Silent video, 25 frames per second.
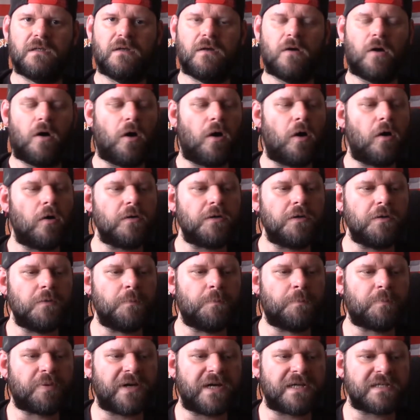all you
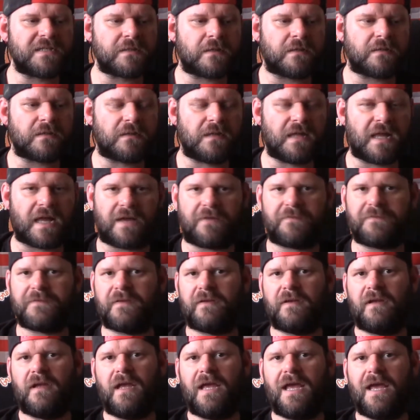pricks on the
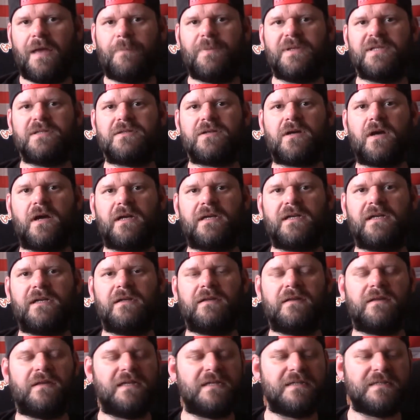left have been
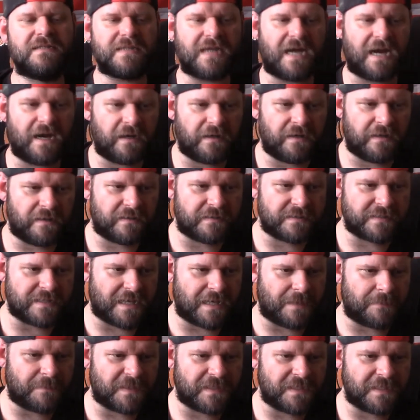talking the entirety of the
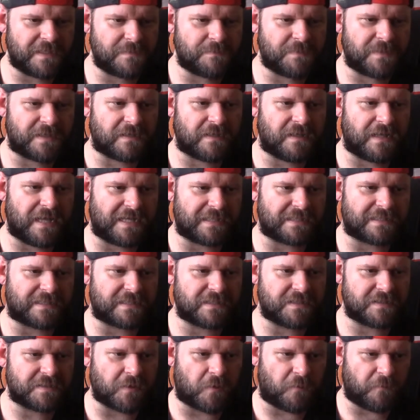time that he's been
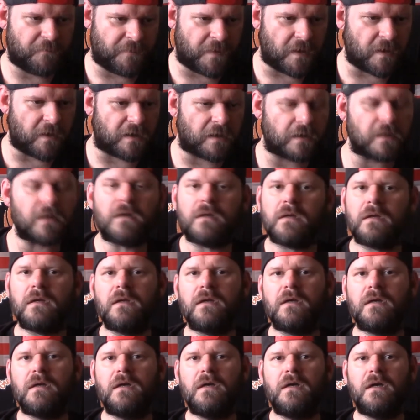elected so far
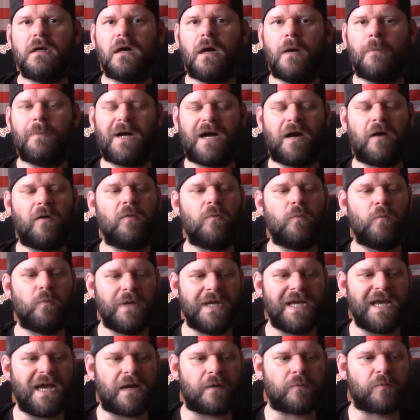about
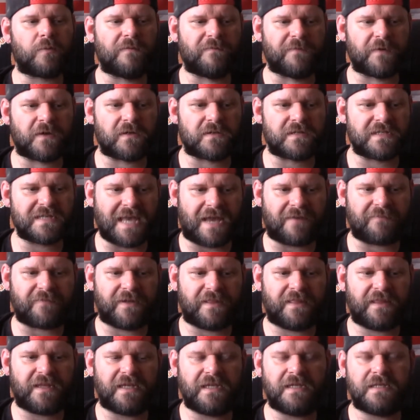we gotta reverse
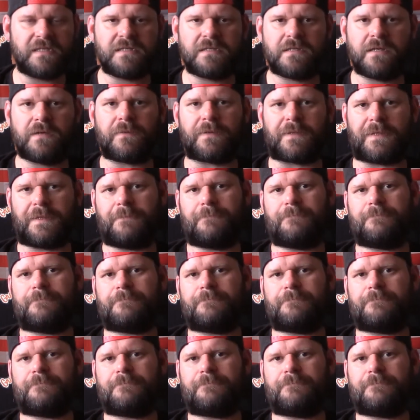everything he's doing.